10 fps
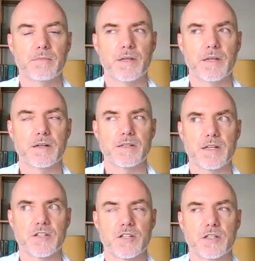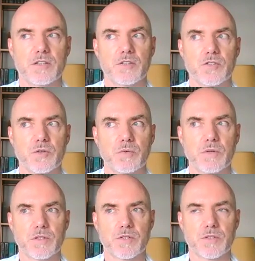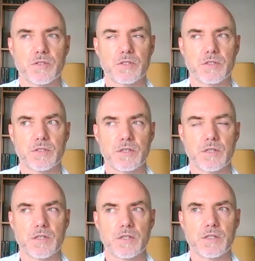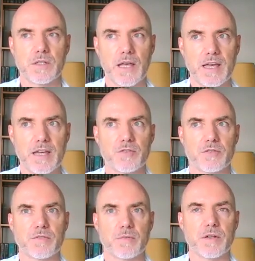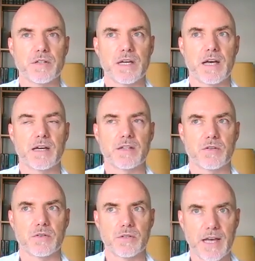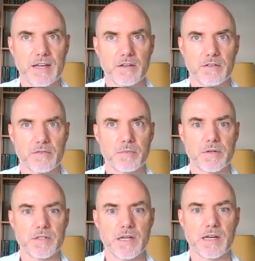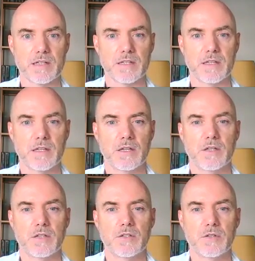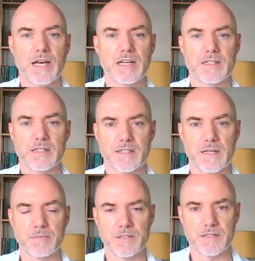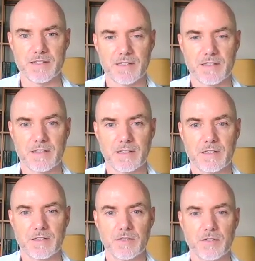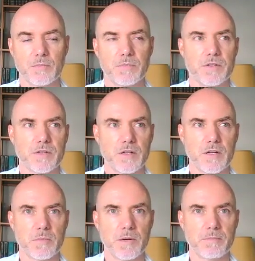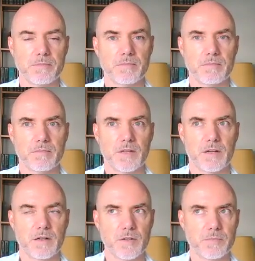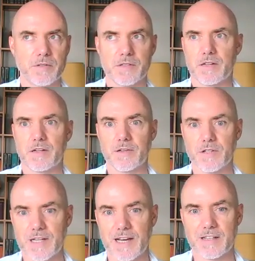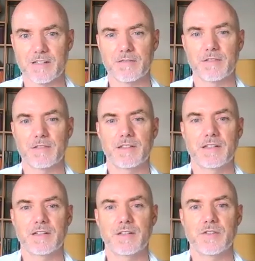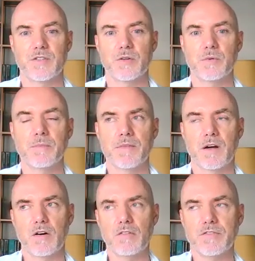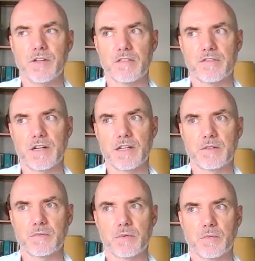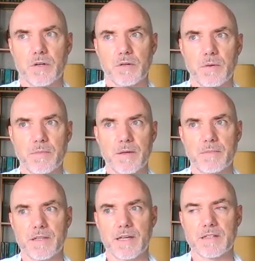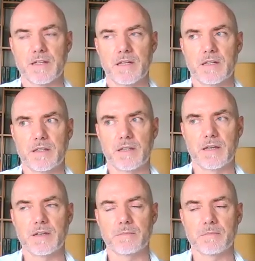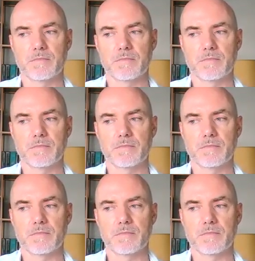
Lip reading: because actually you don't want the hatred from your dad or the anger from your dad. You can't accept it. So you put it on your mom, or you put it on your dad. So often I find when working with people that they